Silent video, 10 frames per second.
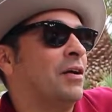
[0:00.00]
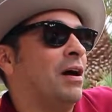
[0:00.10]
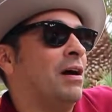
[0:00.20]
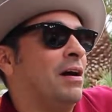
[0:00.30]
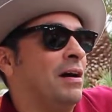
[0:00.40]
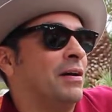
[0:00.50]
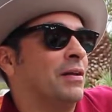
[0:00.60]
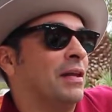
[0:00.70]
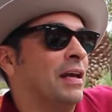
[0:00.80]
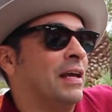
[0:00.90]

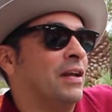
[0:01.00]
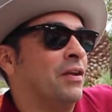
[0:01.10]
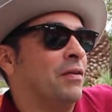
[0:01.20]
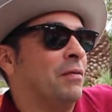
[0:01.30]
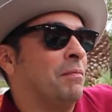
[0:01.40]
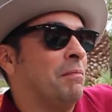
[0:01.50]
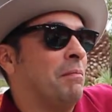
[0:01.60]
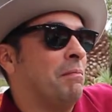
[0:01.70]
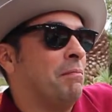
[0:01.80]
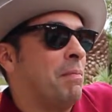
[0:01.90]
had
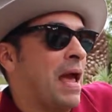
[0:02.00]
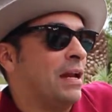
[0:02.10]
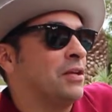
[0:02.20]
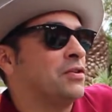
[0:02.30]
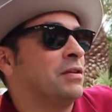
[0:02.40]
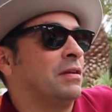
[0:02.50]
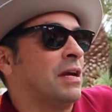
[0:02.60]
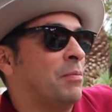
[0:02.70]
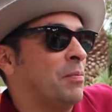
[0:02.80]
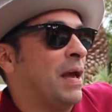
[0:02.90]
managed a
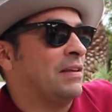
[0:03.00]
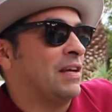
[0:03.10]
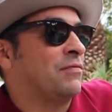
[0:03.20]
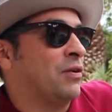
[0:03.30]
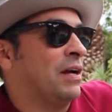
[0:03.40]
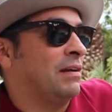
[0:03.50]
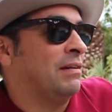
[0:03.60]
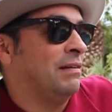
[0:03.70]
couple of bands after I,